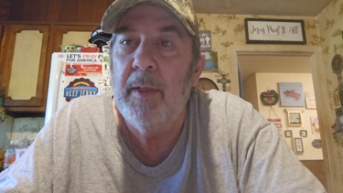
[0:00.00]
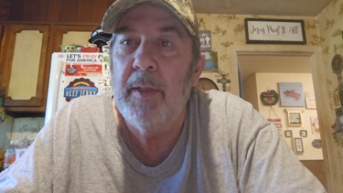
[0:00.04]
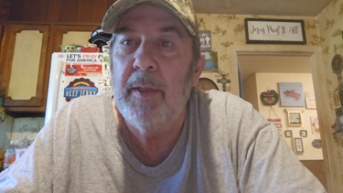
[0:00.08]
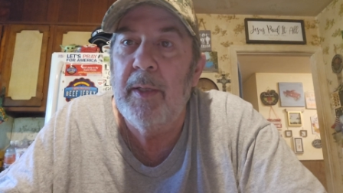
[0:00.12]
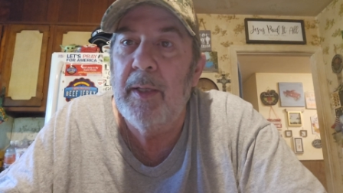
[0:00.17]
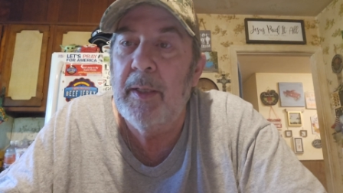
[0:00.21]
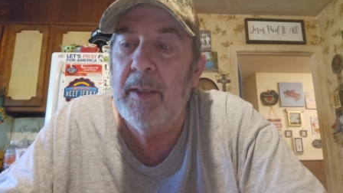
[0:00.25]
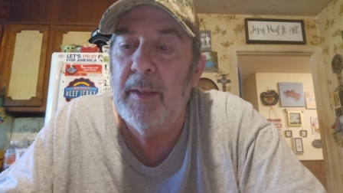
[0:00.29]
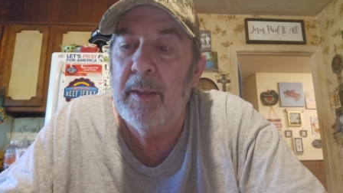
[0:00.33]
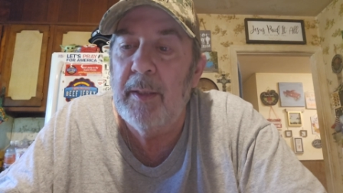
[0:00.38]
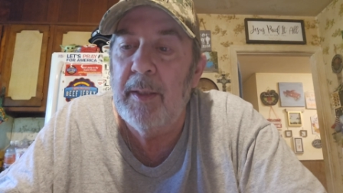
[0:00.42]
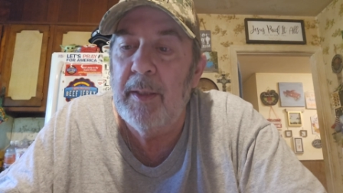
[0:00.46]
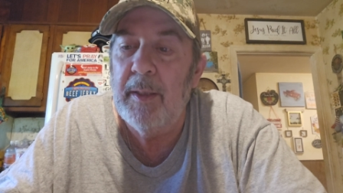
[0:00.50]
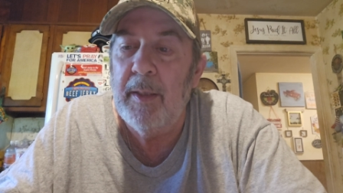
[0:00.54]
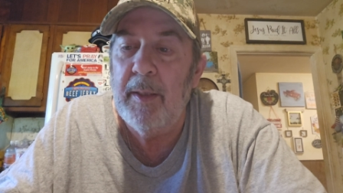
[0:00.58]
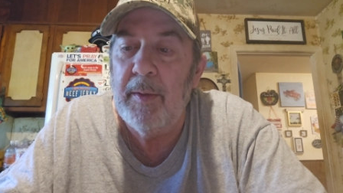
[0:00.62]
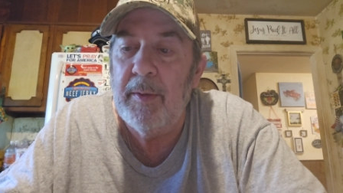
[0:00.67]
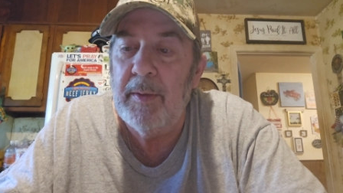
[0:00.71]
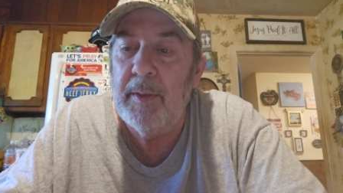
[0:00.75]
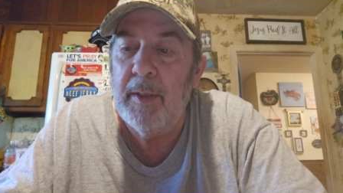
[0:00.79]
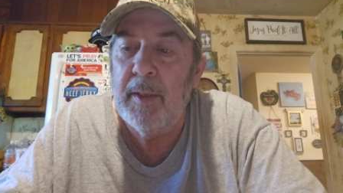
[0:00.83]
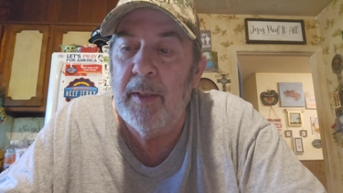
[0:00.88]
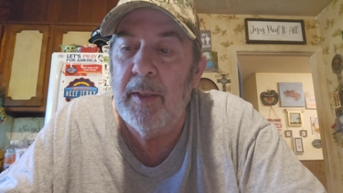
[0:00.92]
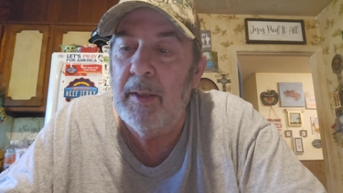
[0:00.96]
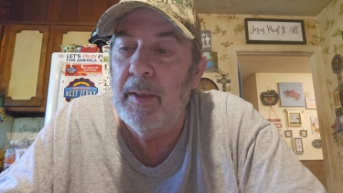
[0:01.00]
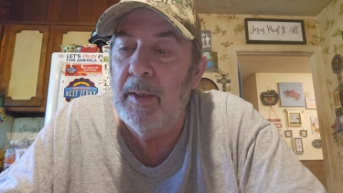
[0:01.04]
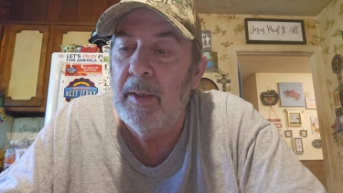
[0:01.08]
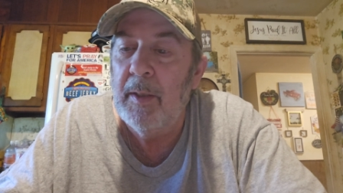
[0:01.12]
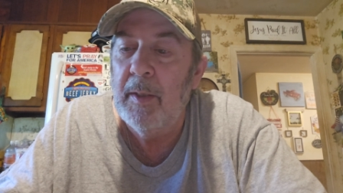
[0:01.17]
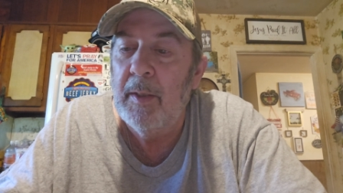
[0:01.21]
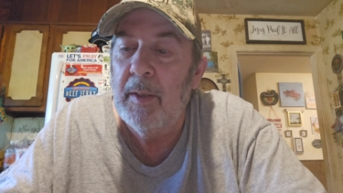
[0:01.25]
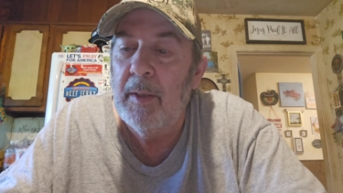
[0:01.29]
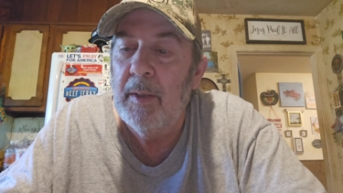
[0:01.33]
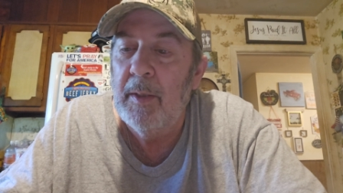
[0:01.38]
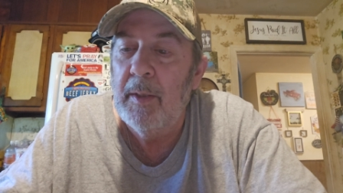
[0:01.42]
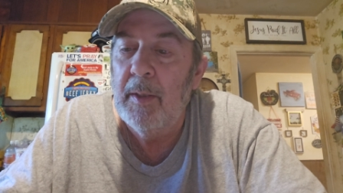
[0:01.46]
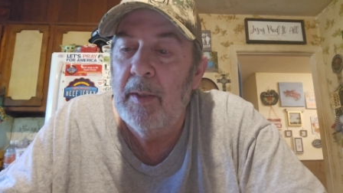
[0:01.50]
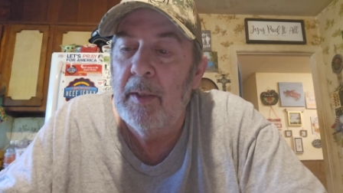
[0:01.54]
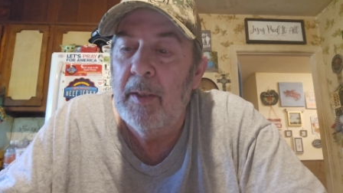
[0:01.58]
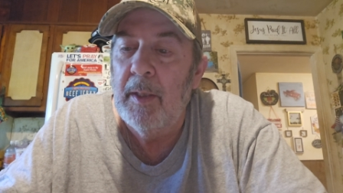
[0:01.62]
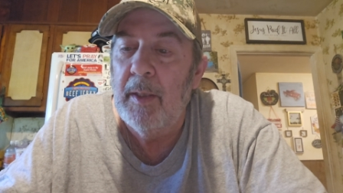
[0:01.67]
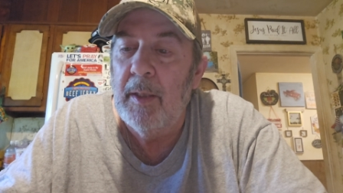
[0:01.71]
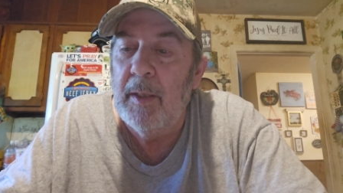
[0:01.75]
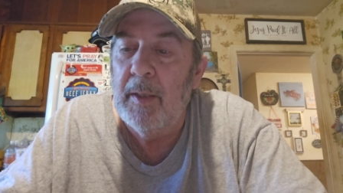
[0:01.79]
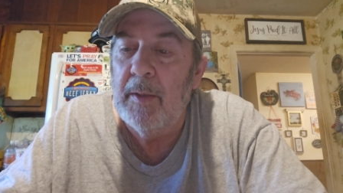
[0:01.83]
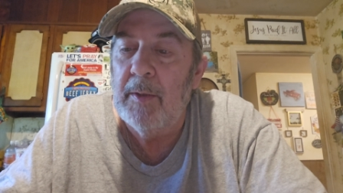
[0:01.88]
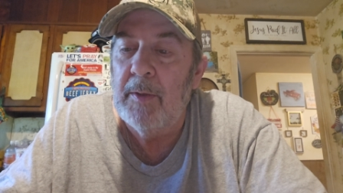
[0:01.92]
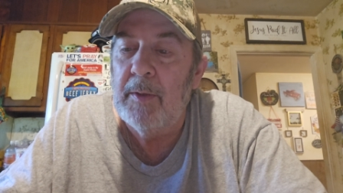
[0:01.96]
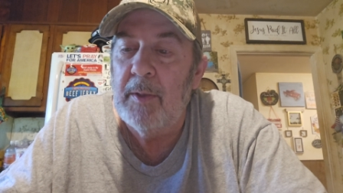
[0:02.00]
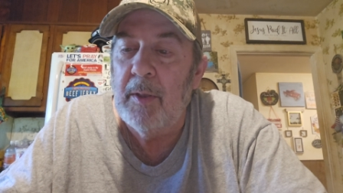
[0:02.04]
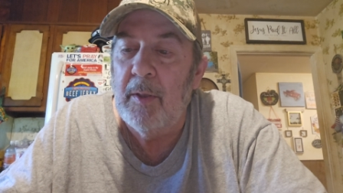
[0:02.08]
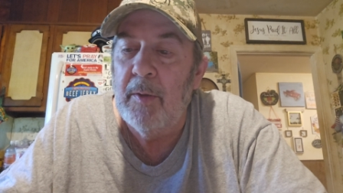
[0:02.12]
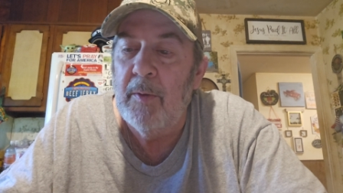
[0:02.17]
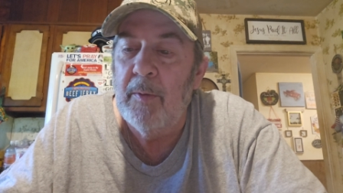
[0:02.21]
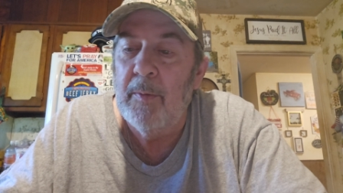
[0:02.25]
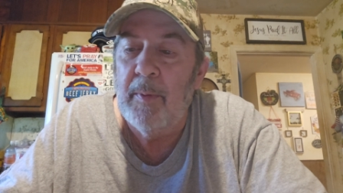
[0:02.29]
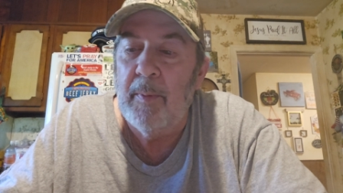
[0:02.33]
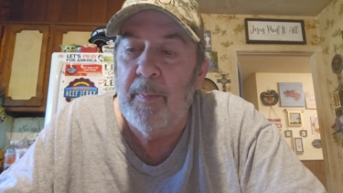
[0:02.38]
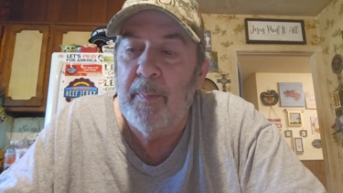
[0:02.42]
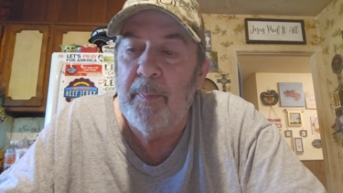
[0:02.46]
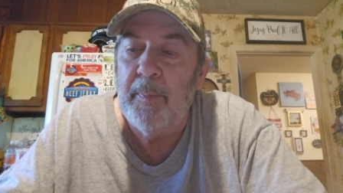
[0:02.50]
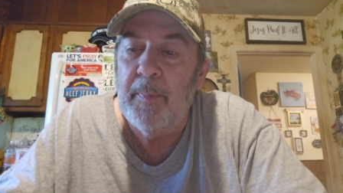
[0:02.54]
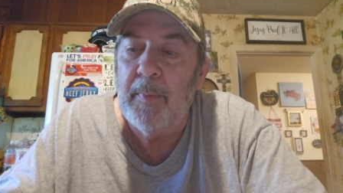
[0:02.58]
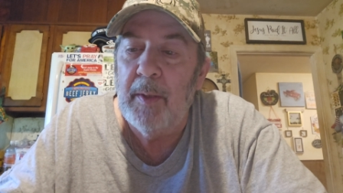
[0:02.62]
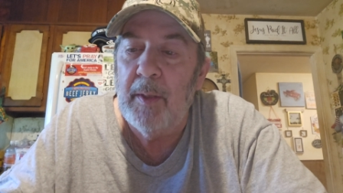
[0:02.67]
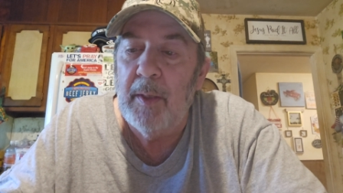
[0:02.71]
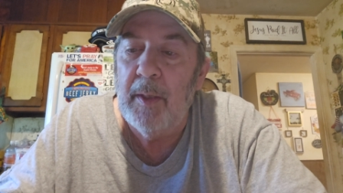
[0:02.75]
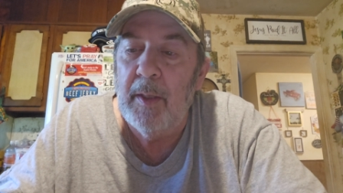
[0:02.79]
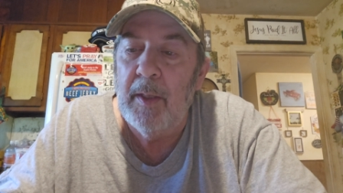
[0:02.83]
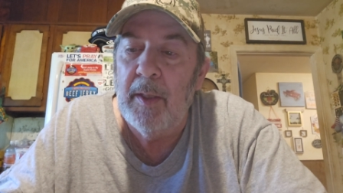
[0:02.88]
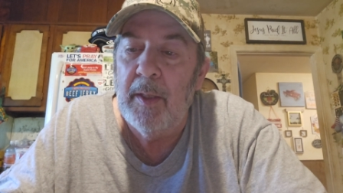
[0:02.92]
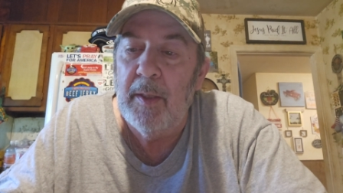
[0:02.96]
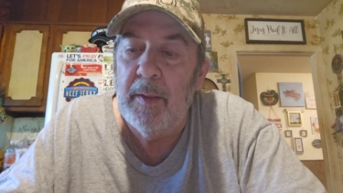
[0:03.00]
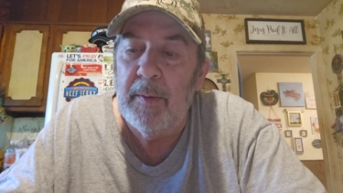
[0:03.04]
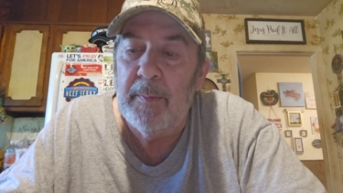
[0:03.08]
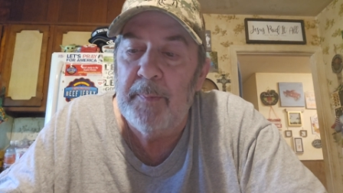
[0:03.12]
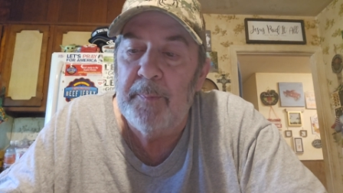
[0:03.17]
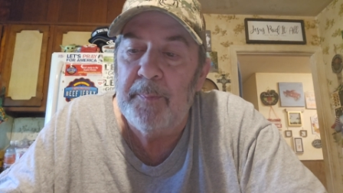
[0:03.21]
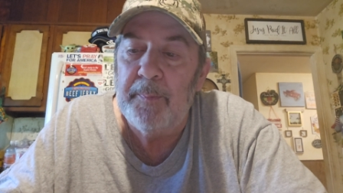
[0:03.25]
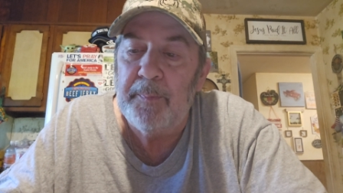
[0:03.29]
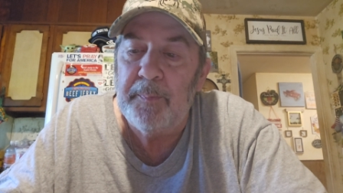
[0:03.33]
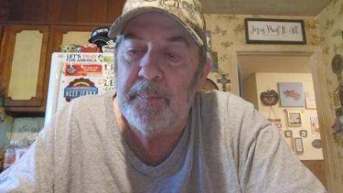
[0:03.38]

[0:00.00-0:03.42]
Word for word: and getting anything. Uh, so, uh,